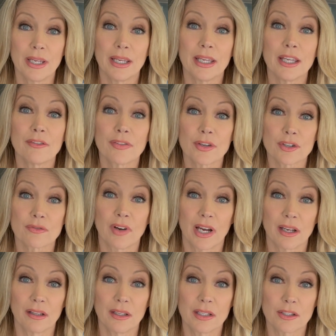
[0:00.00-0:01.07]
if there's
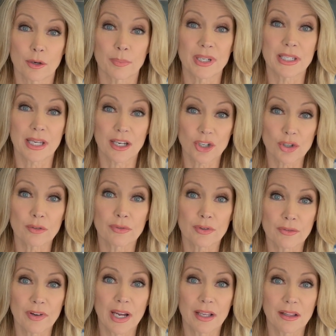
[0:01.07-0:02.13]
violence or potential for
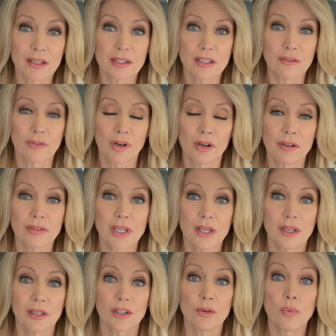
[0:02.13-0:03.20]
violence involved,
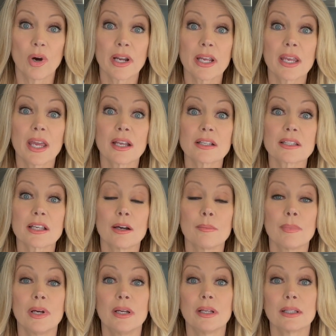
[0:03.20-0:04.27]
you want to get some
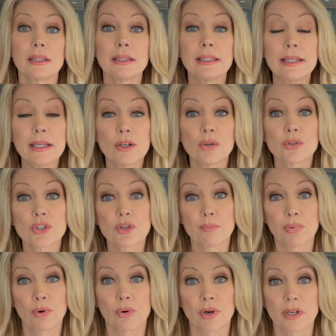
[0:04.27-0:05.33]
legal
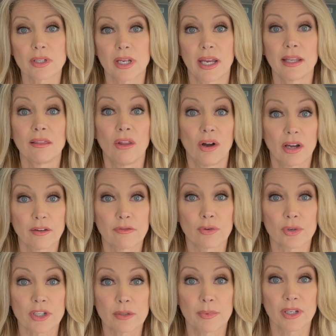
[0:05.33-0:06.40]
support and law
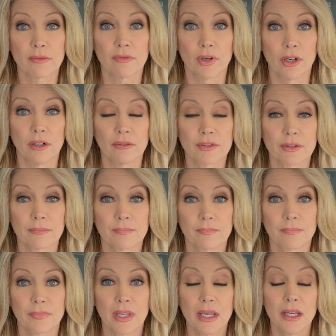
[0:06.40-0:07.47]
enforcement involved.
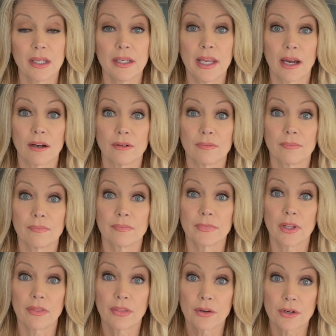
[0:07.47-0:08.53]
Now, the
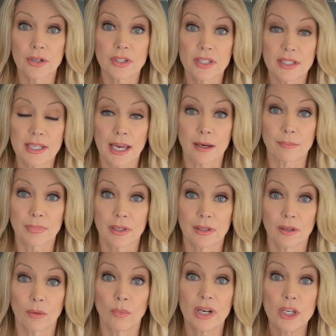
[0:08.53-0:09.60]
third step,
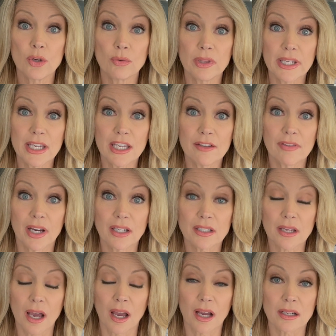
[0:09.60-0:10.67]
when you leave a
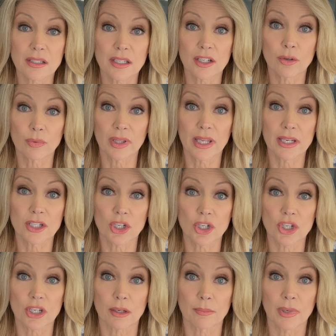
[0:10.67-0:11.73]
toxic
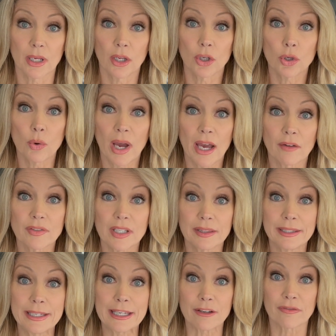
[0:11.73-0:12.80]
relationship, you have to
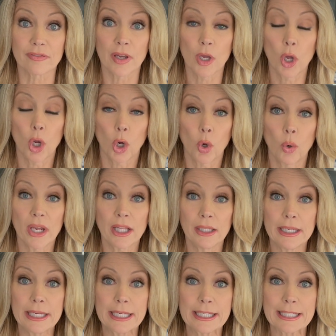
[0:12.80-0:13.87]
leave.
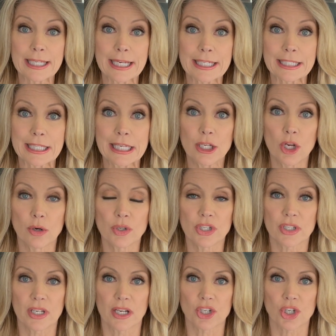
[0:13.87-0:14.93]
Quickly, concisely, no
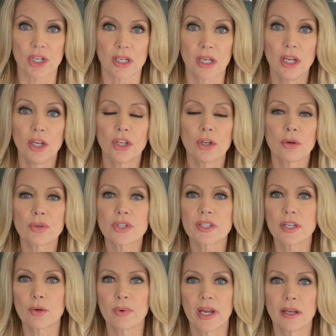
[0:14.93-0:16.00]
discussion. You don't
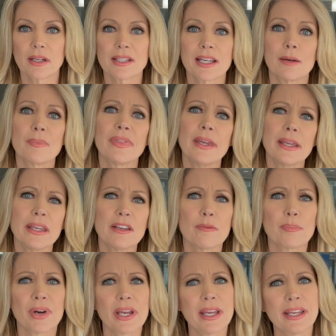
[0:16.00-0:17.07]
sit around and say, I'm thinking of
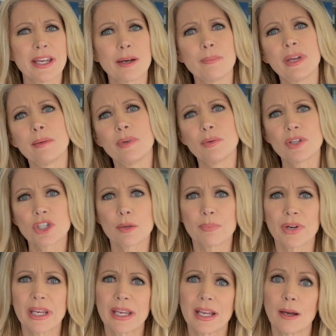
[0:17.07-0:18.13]
breaking up, maybe we should
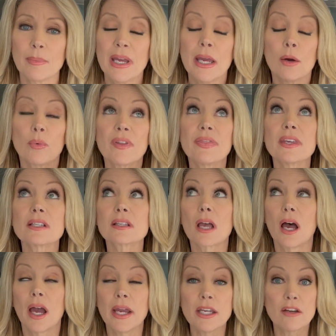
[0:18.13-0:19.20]
break up, with this
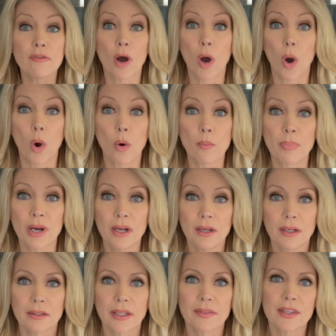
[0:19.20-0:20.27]
kind of hope
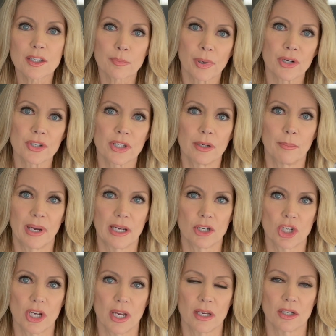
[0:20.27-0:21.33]
that this person might
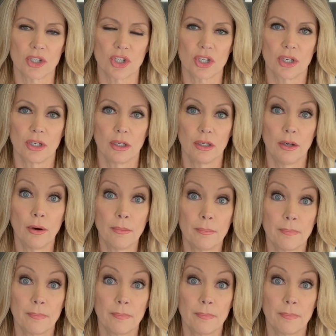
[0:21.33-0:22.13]
change. Nope,